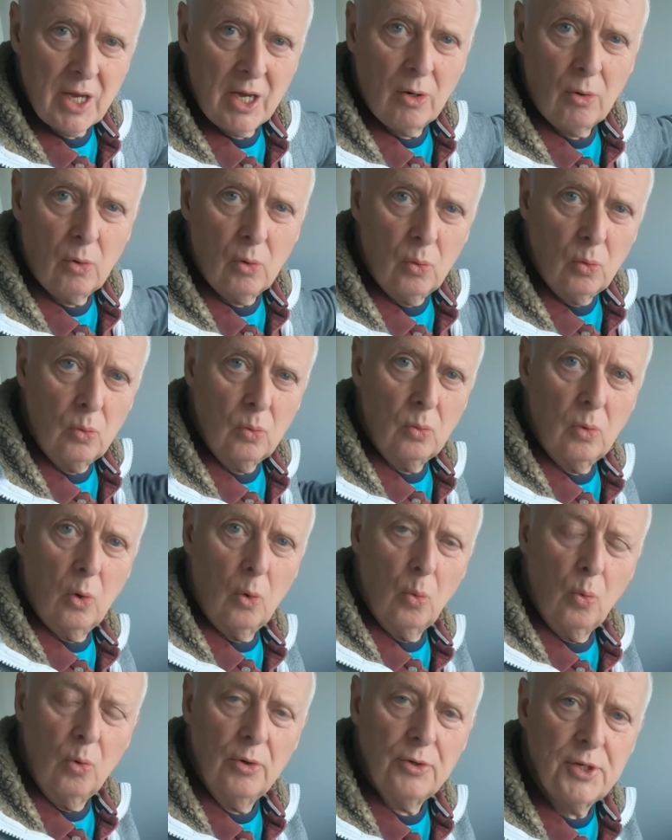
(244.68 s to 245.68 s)
out
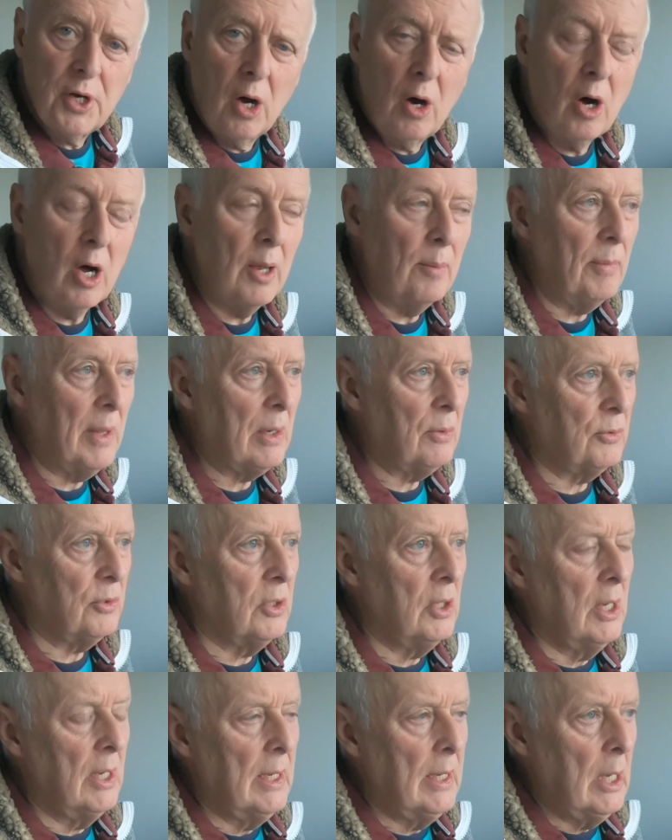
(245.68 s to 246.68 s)
all the time. Though,
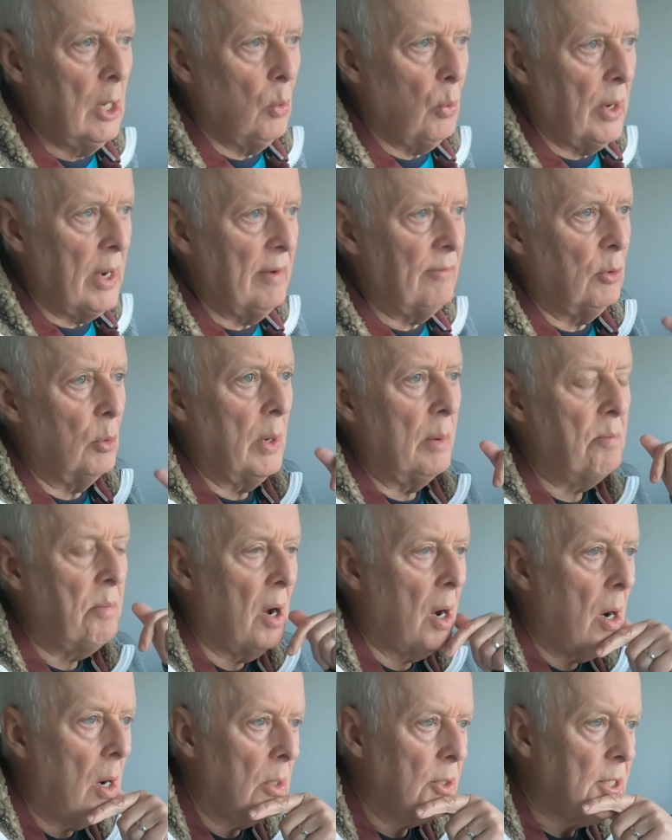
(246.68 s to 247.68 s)
whenever we're
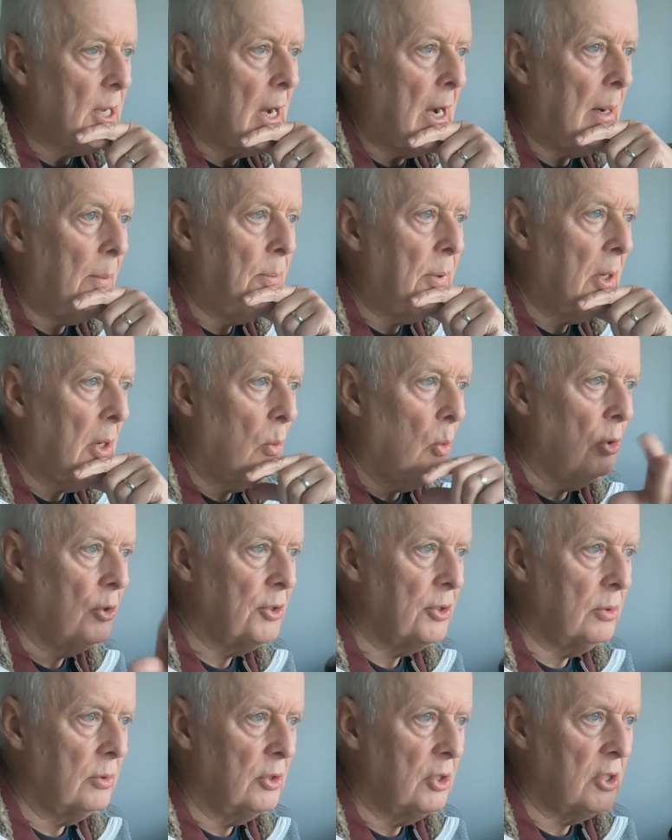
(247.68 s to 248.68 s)
parked up, I want
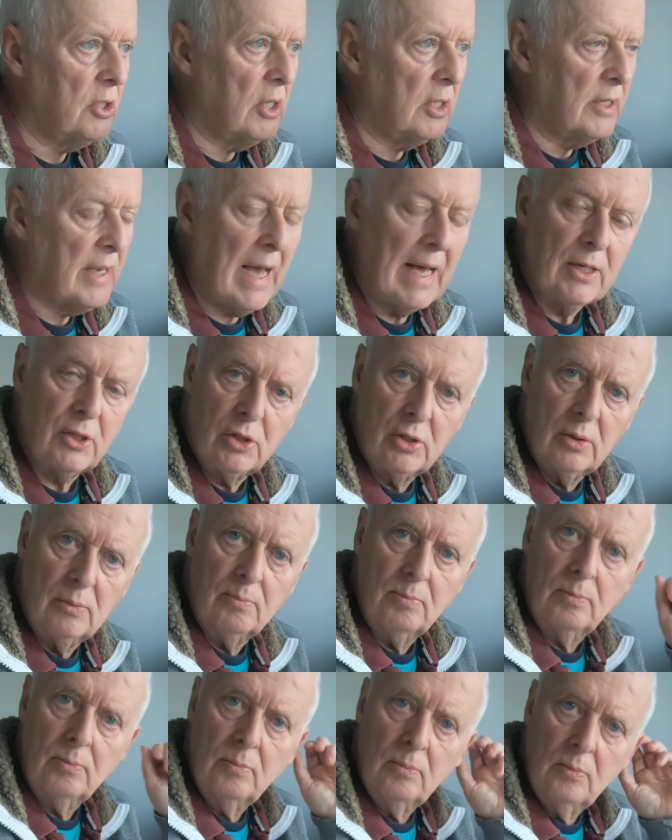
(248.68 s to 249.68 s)
to just attach
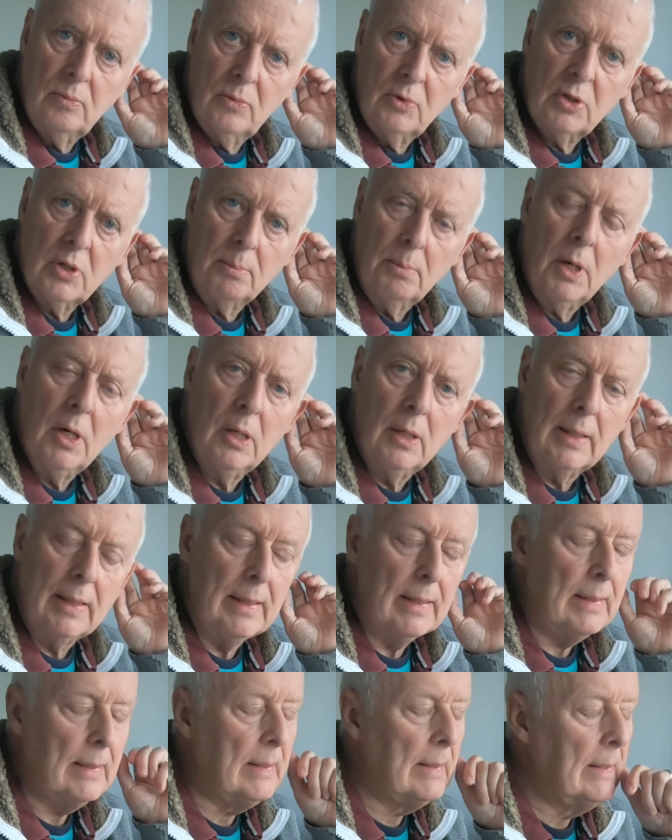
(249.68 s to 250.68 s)
them to
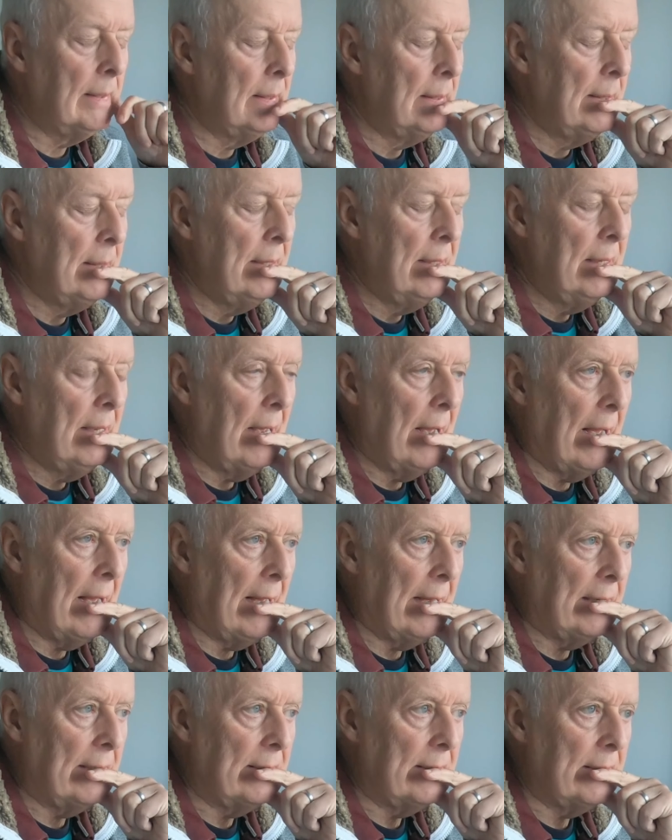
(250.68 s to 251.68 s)
Merlin,
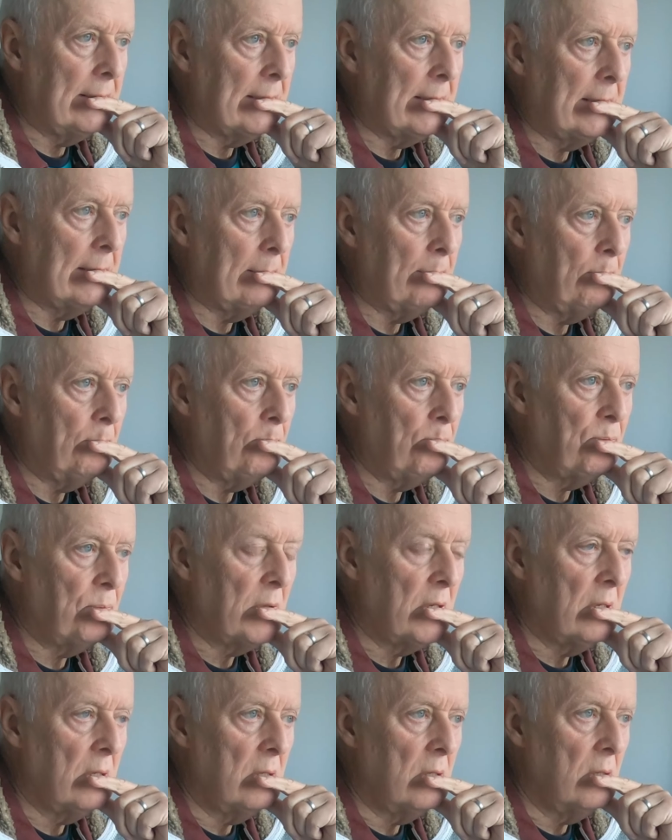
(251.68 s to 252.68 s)
and
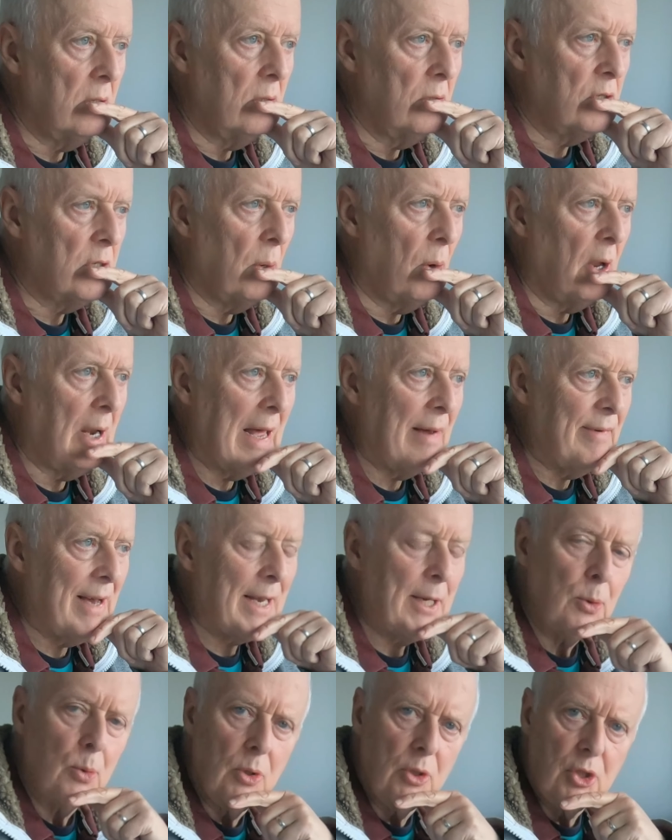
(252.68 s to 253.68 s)
so I'll have
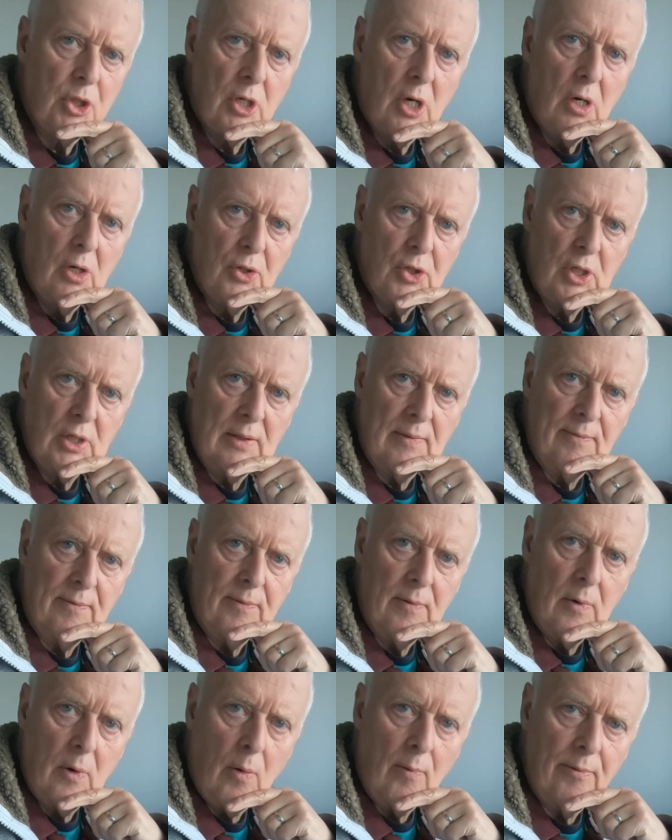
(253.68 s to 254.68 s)
adequate charging
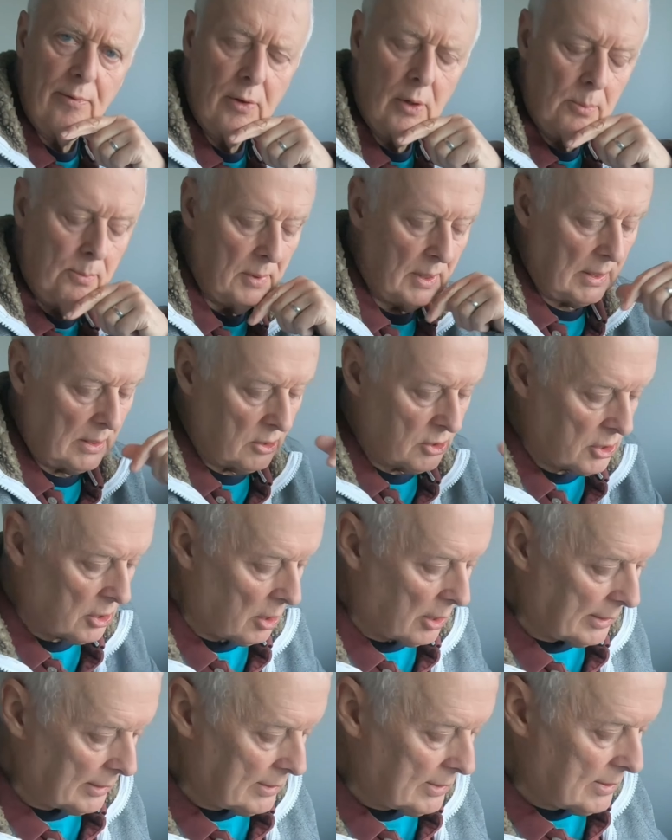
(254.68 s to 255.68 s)
of them
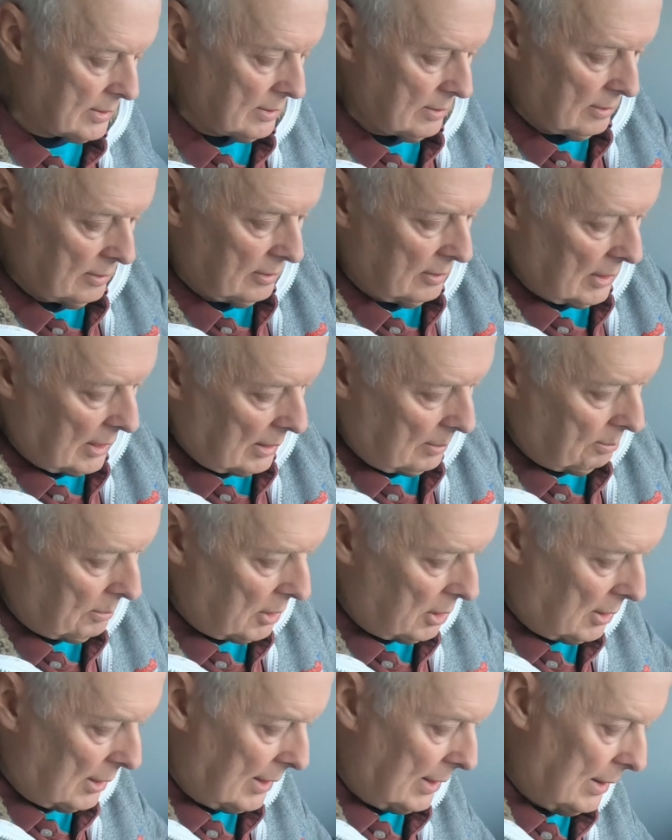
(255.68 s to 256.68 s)
inside
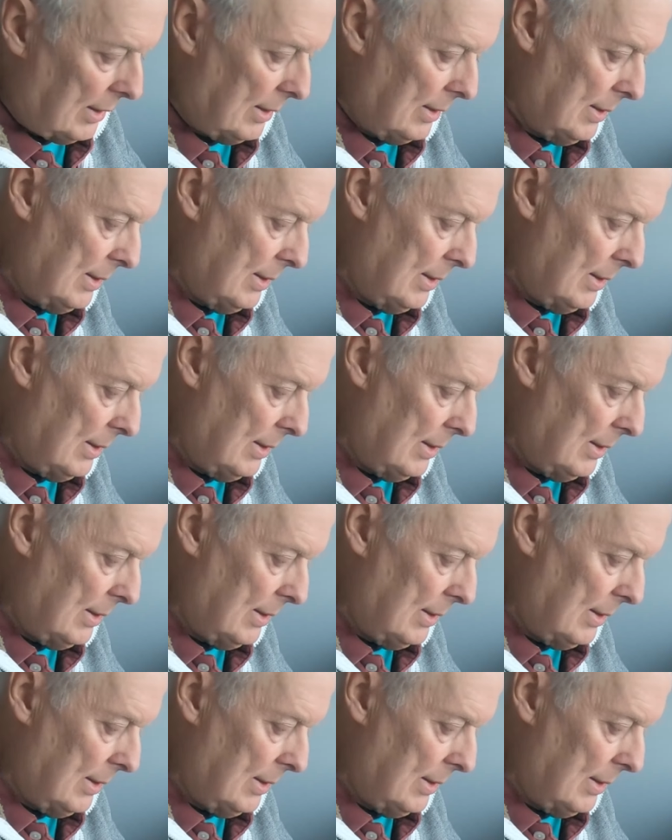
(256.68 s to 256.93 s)
Merlin.